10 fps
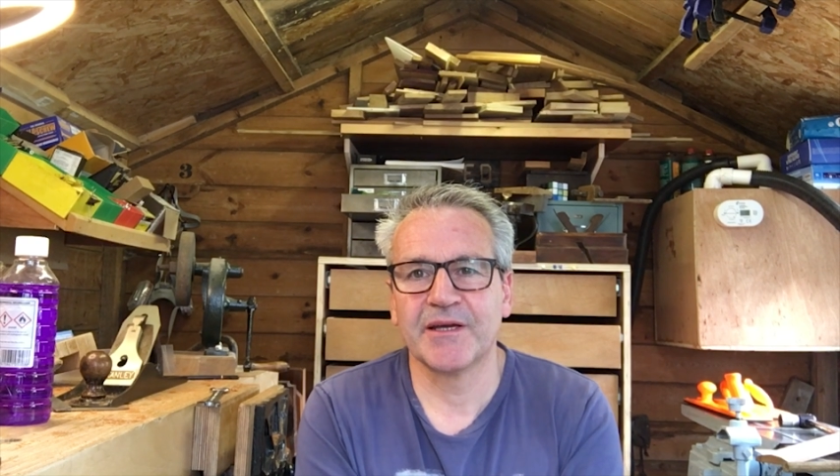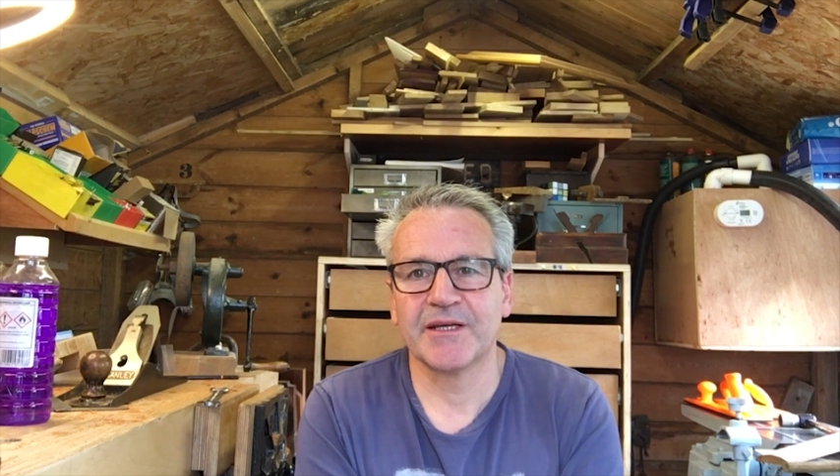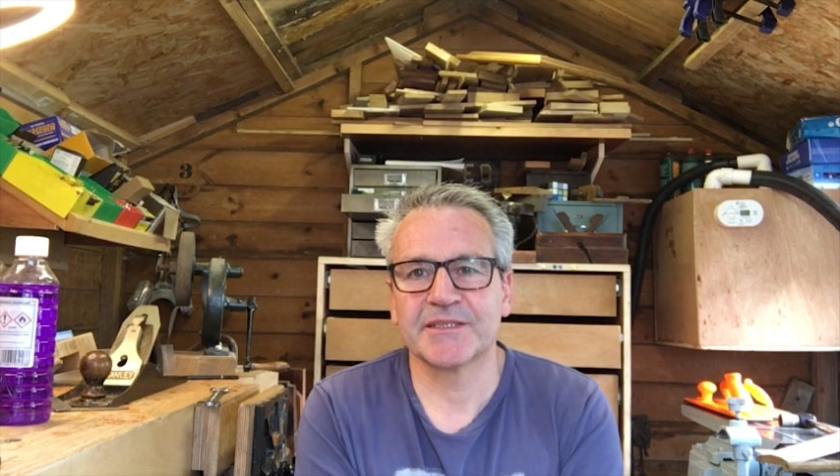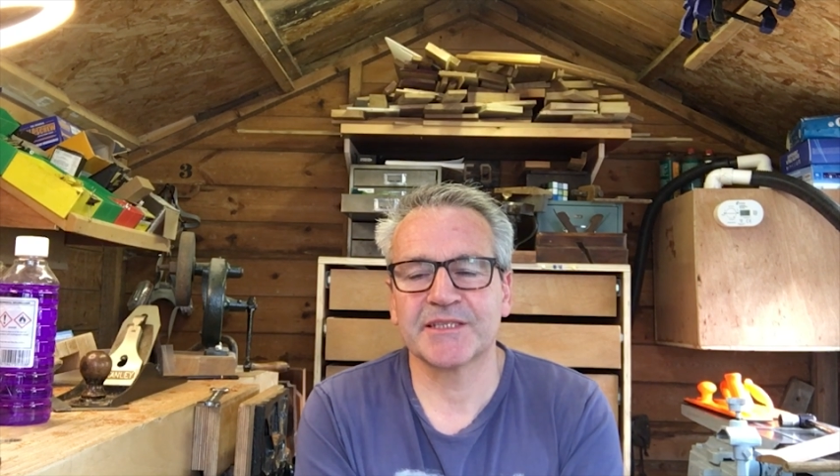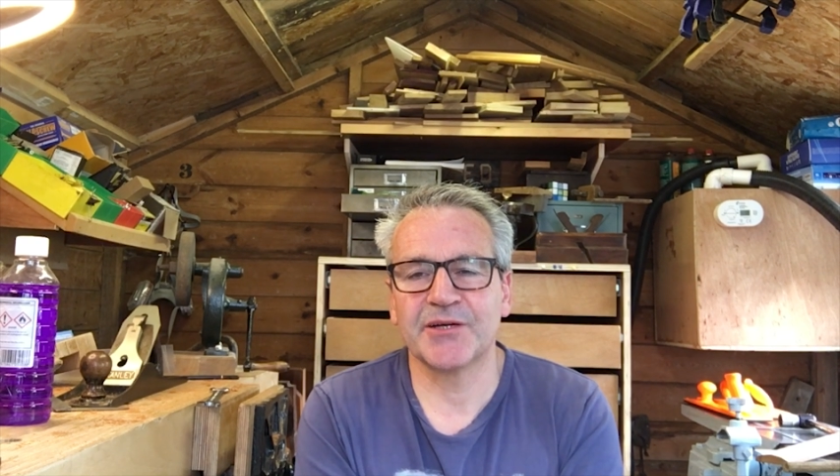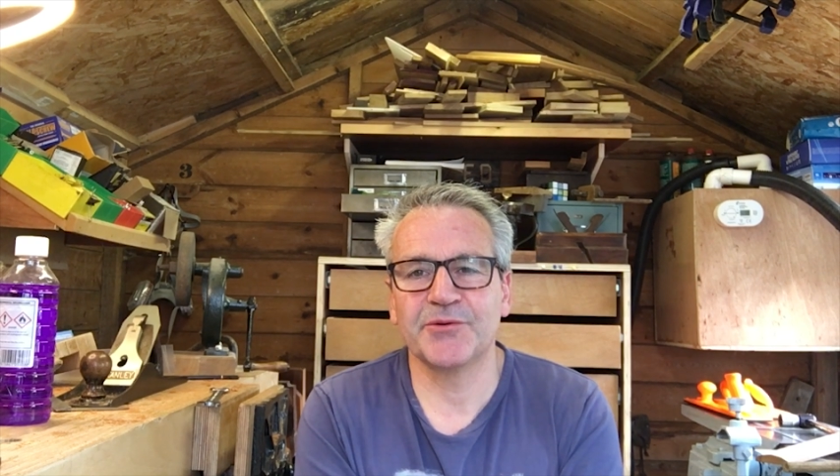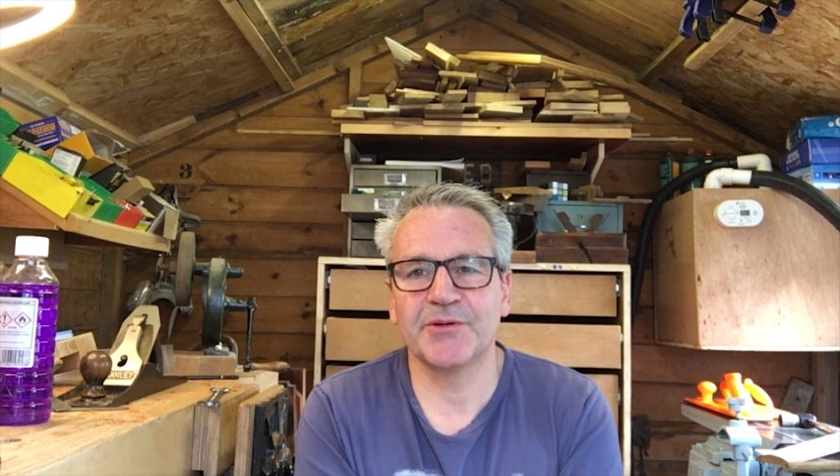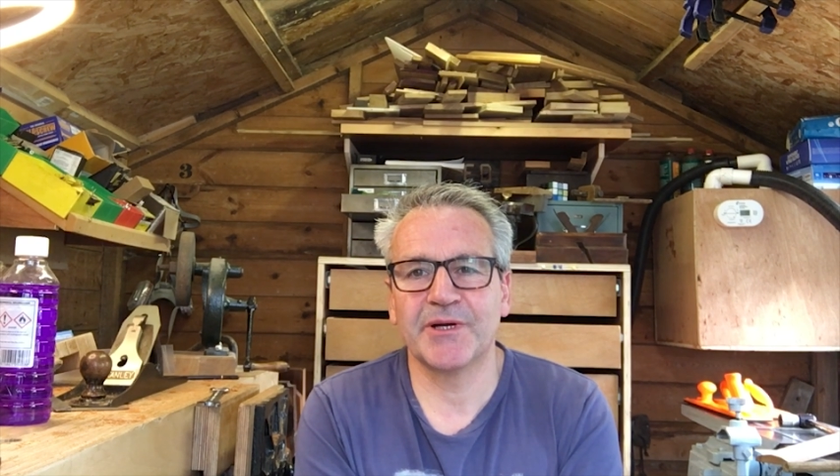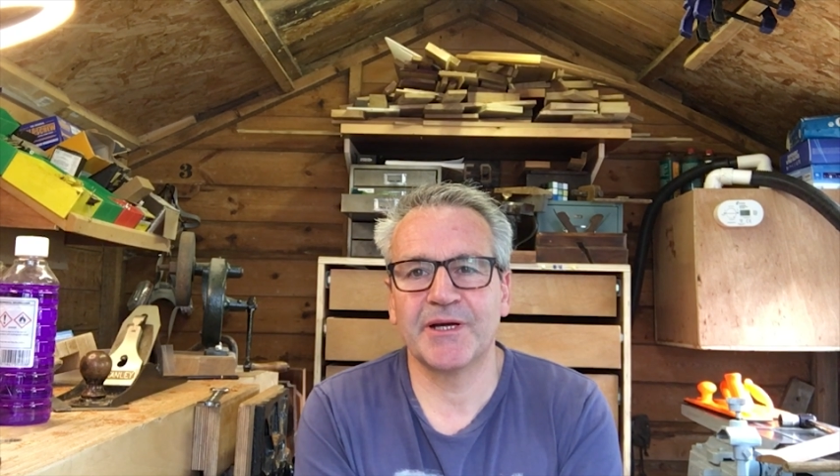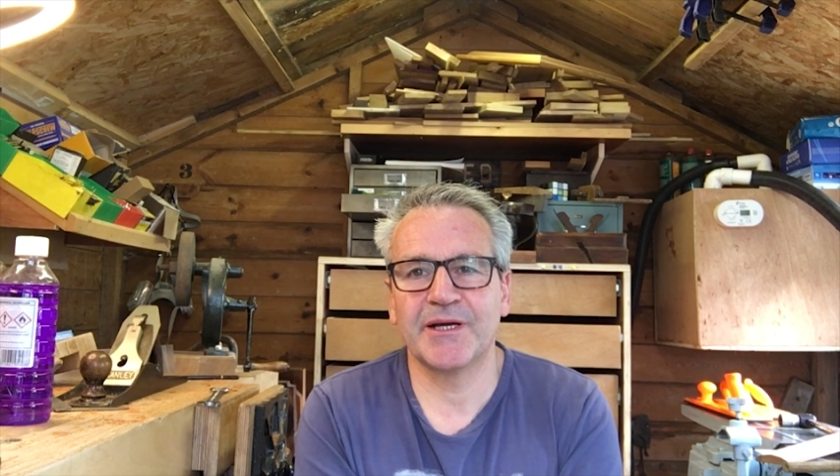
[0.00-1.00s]
So
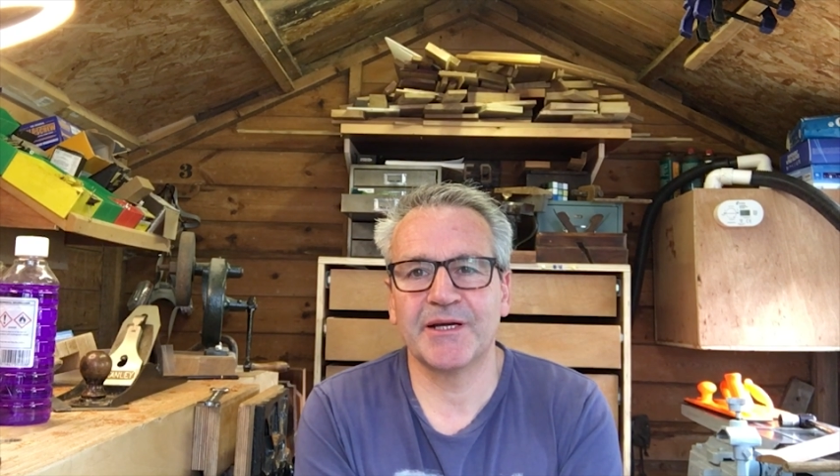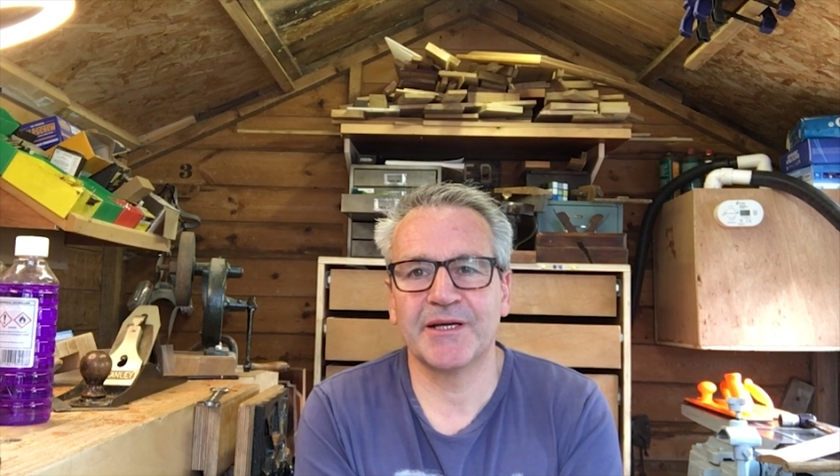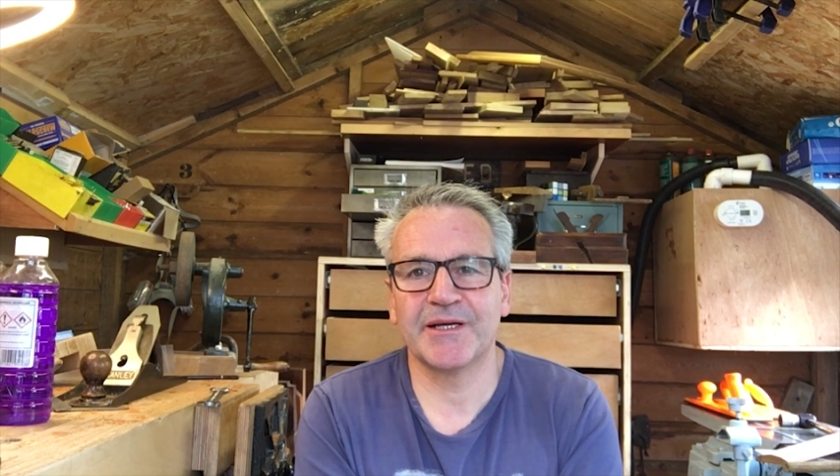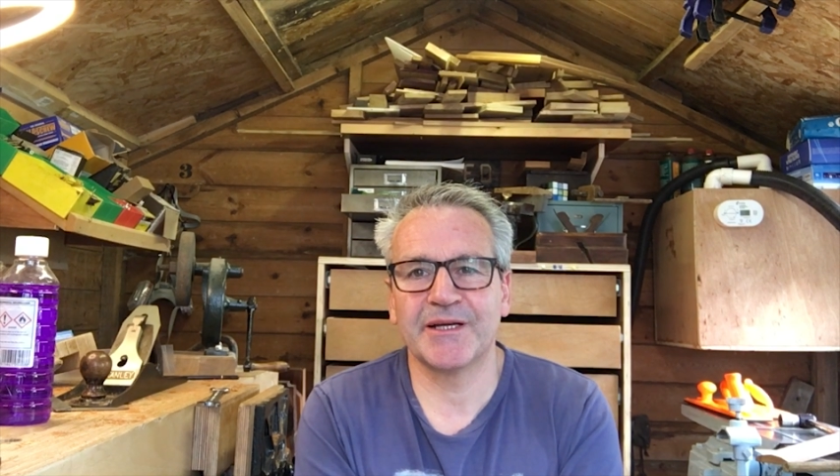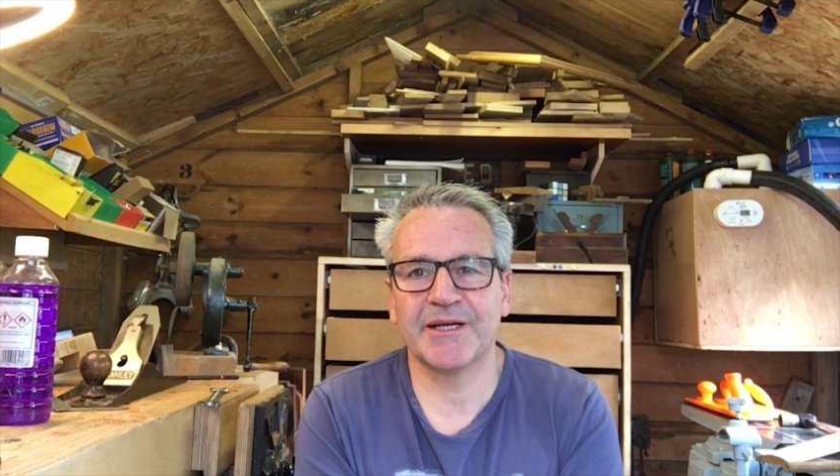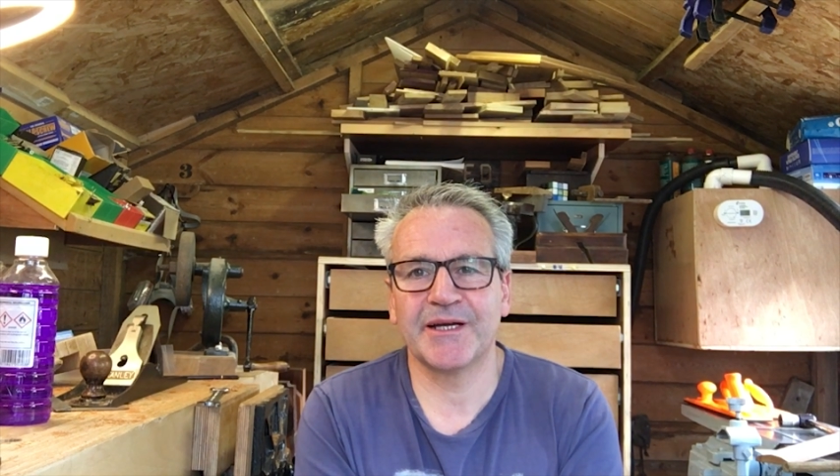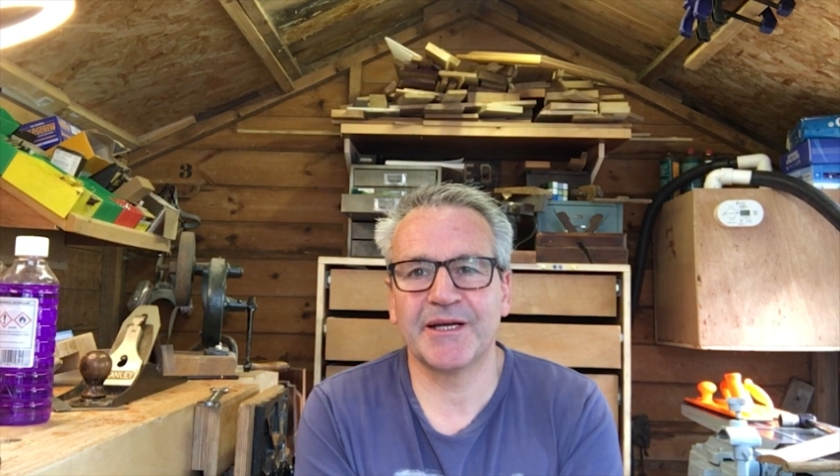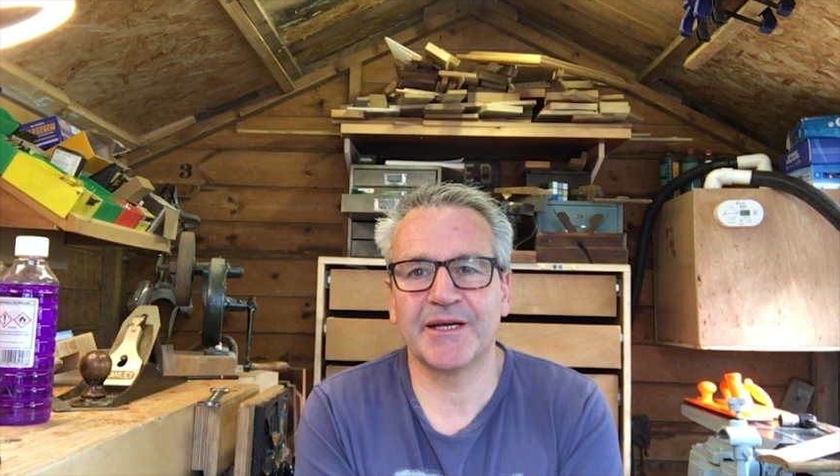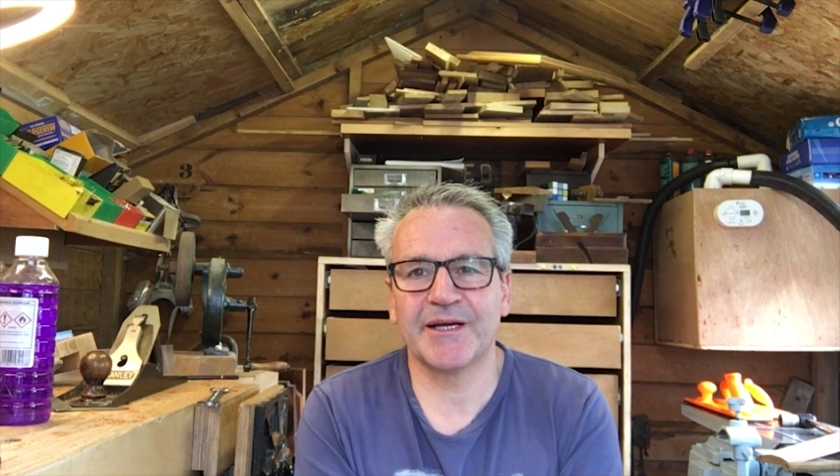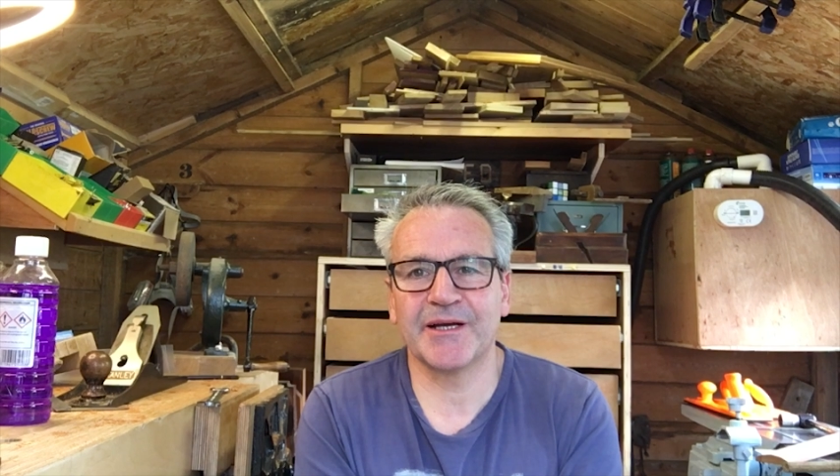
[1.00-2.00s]

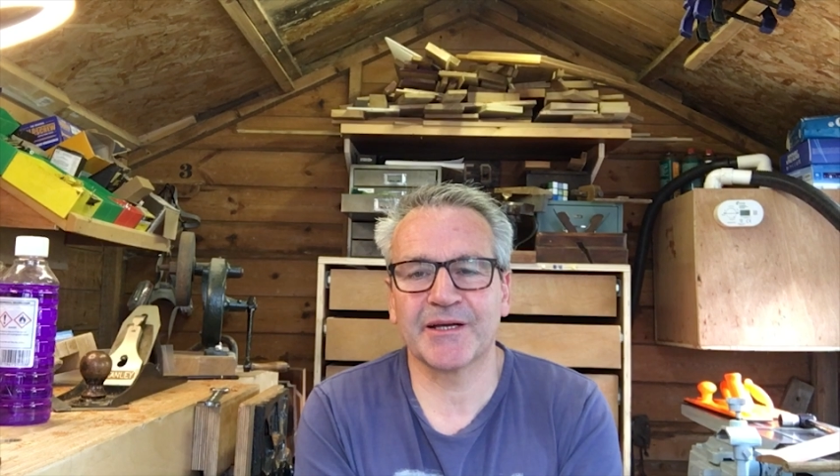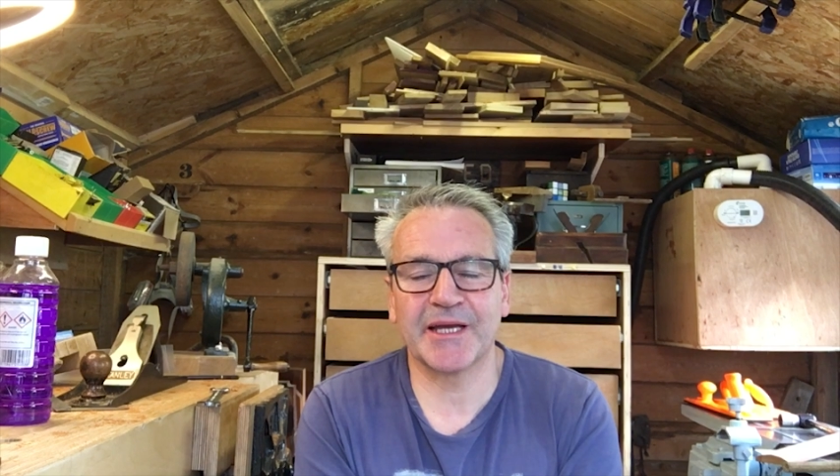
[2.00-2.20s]
I